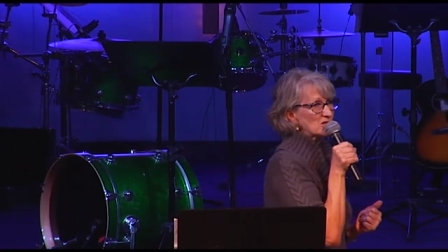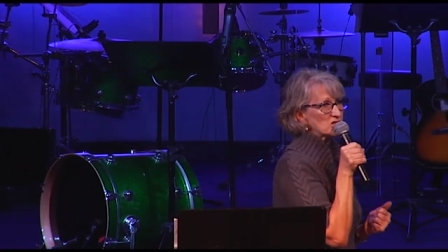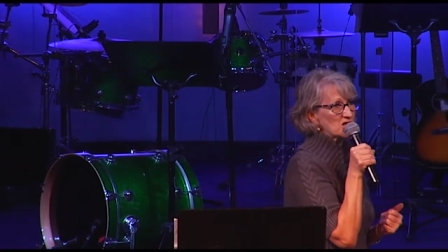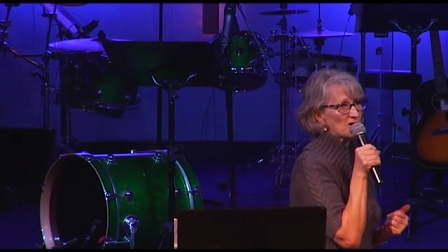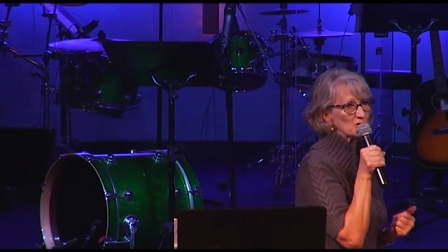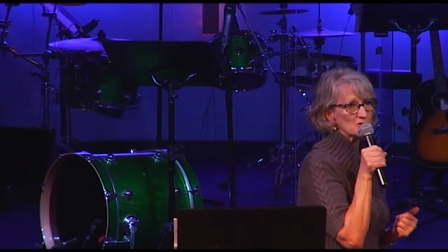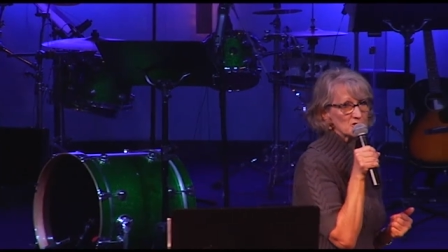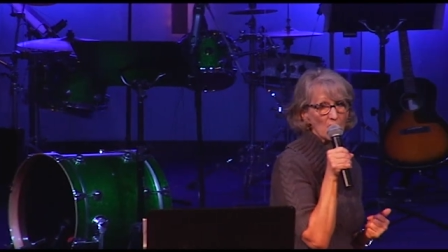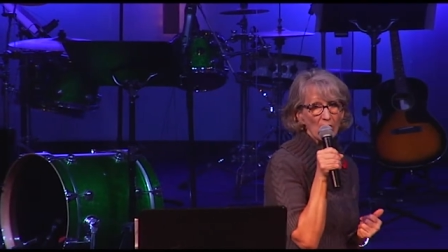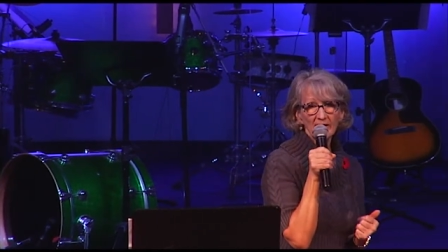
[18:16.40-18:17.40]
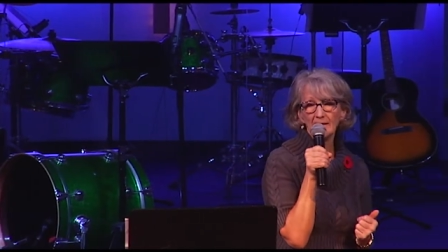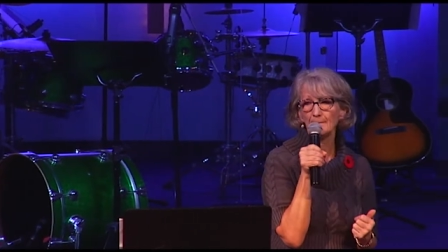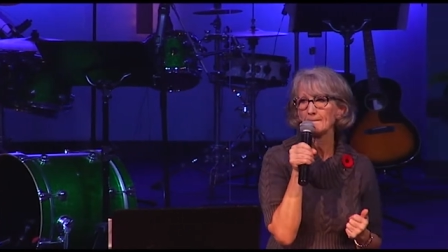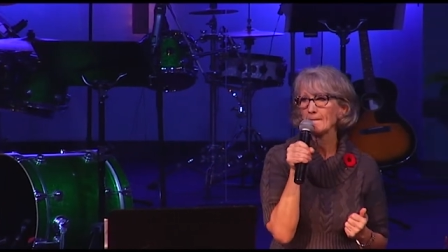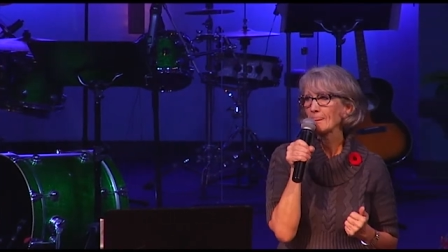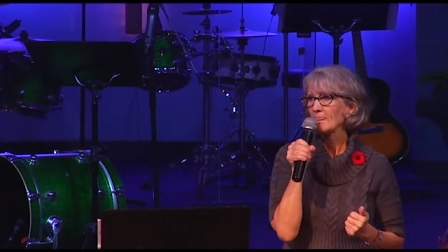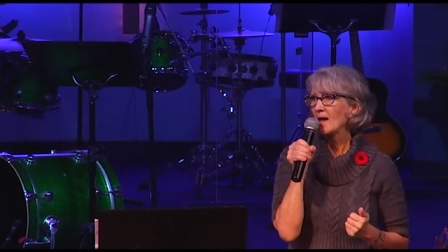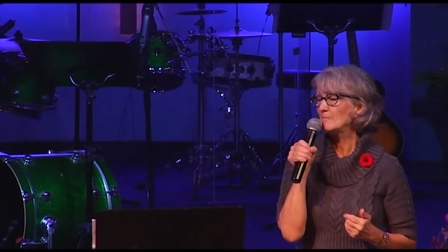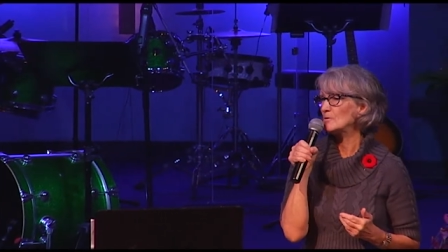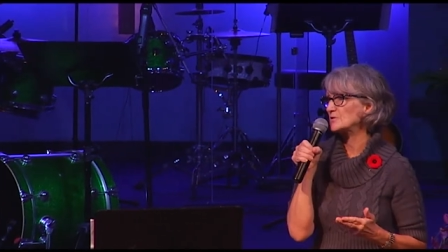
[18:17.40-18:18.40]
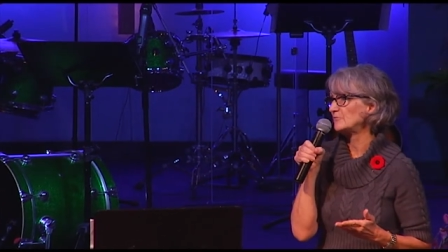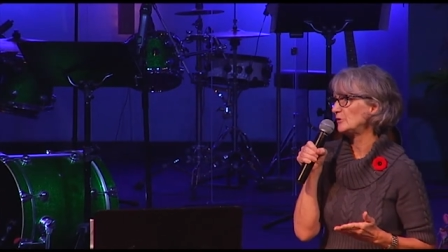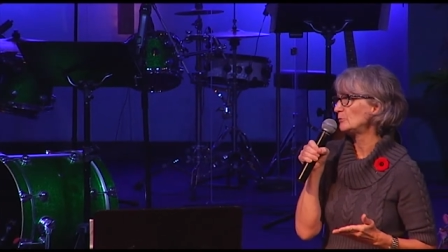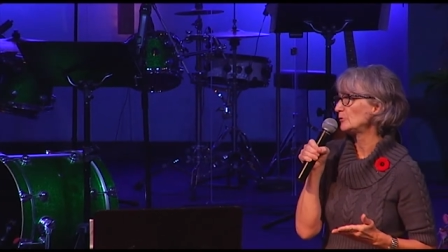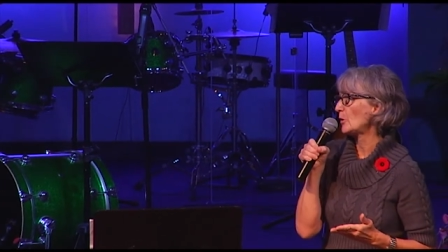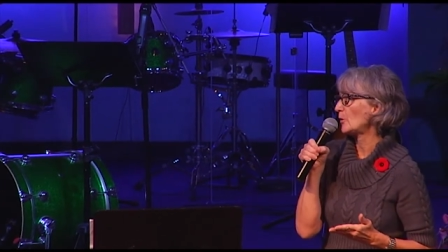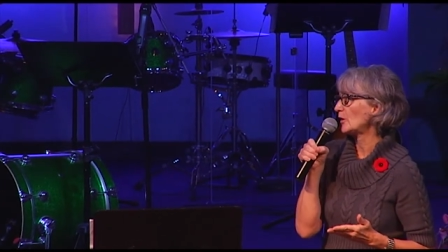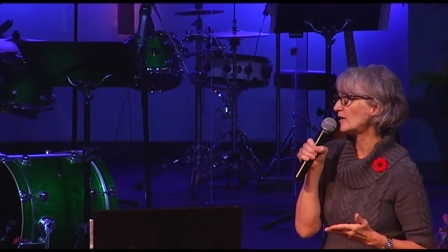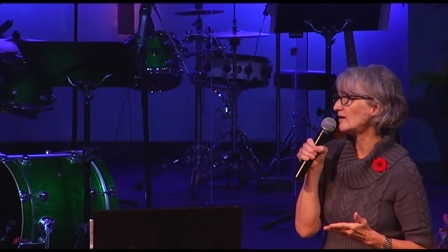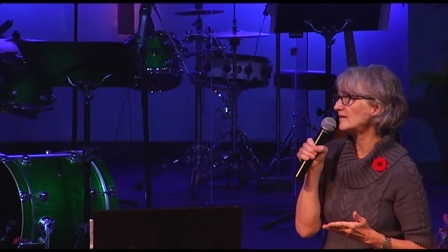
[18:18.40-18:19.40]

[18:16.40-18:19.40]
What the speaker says: to share her story. And most of you will know her,